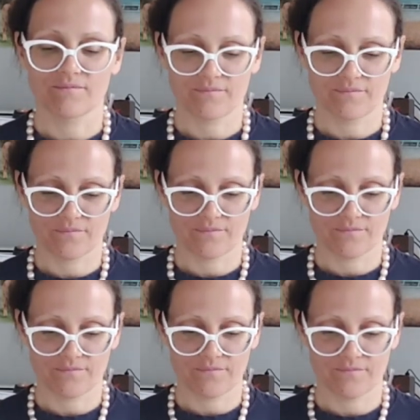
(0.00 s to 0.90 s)

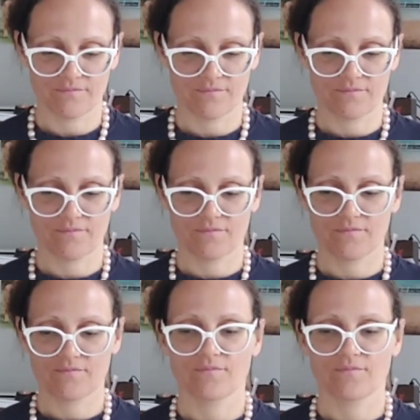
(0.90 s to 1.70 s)
Nobody speaks.